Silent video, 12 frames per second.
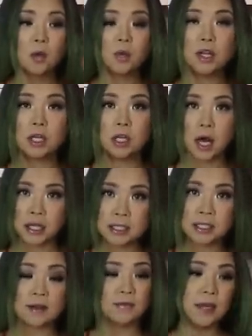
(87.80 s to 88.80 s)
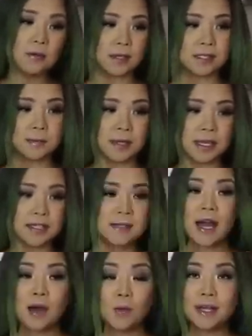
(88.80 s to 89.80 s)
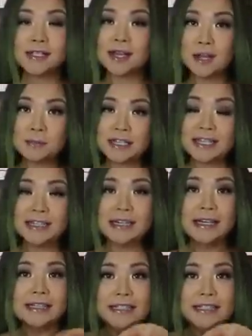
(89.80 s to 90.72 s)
with lots of vegan recipes. And when I typed in